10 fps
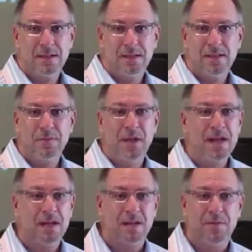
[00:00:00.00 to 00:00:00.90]
You're
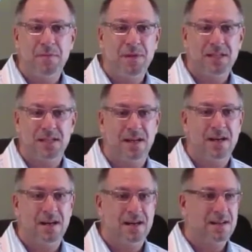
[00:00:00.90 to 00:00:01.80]
making a commitment to
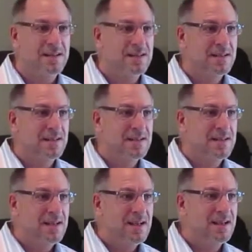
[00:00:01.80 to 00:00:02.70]
God.
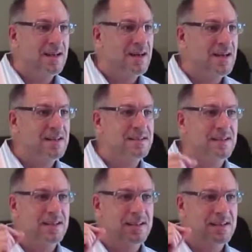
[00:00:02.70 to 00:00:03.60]
And God is
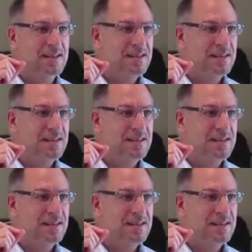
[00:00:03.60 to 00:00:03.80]
saying,